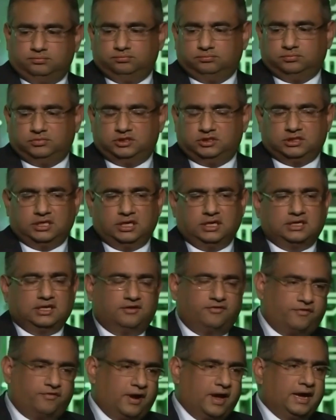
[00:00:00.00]
until
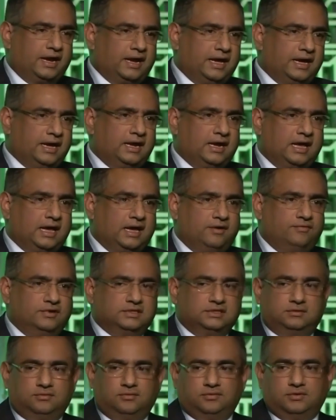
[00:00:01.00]
Friday, and I was
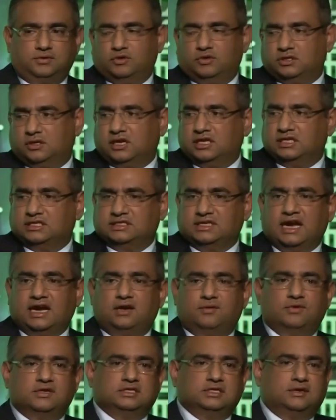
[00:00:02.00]
on a site
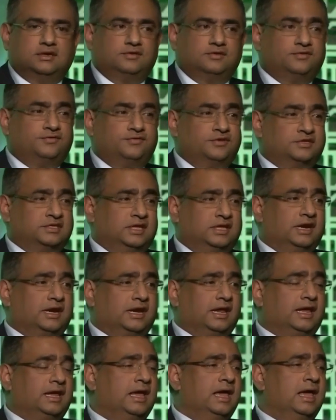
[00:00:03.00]
visit of the
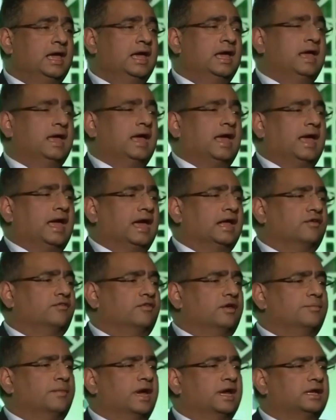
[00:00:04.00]
facility, and we
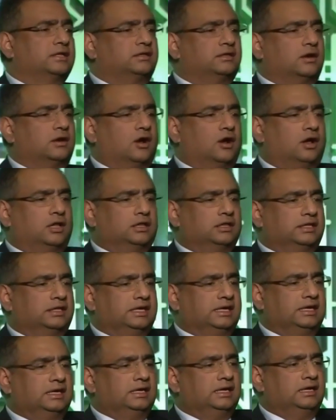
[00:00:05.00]
met all
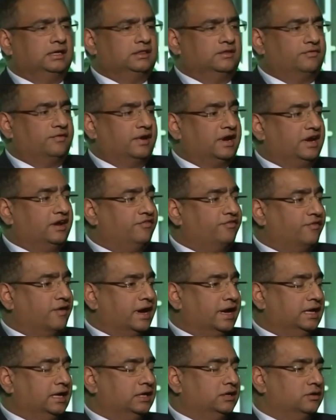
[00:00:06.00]
the very
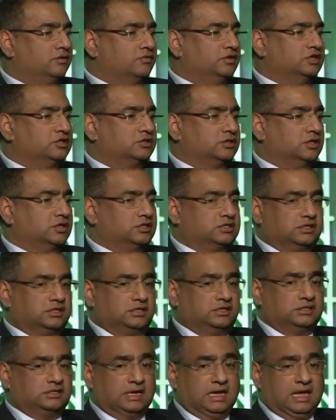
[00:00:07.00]
fine
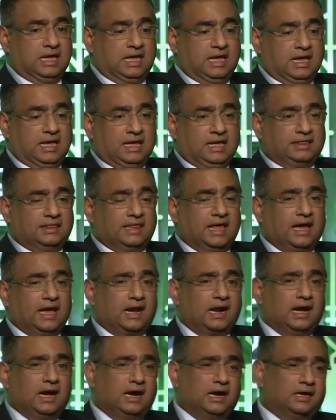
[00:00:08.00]
researchers that
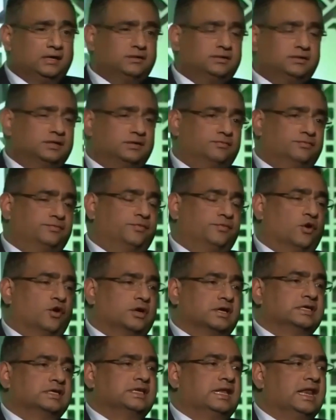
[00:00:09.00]
are
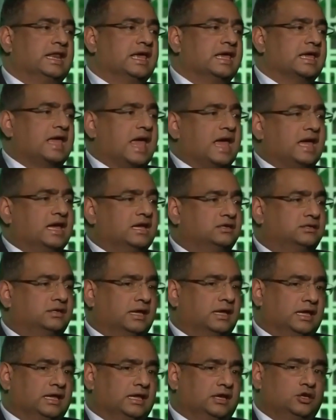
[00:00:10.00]
focused and engaged
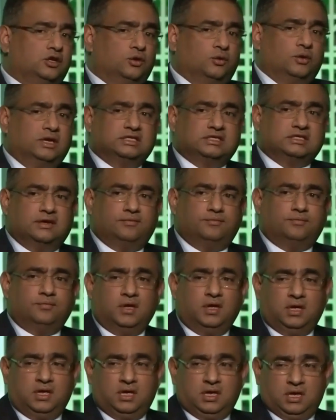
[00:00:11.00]
in doing some
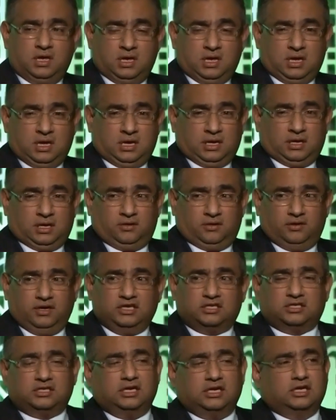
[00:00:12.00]

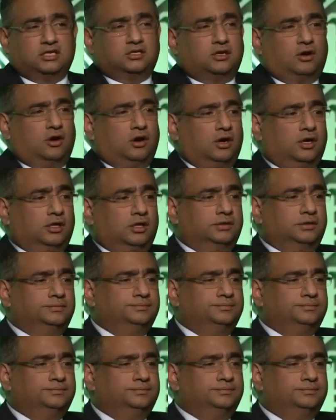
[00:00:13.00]
research on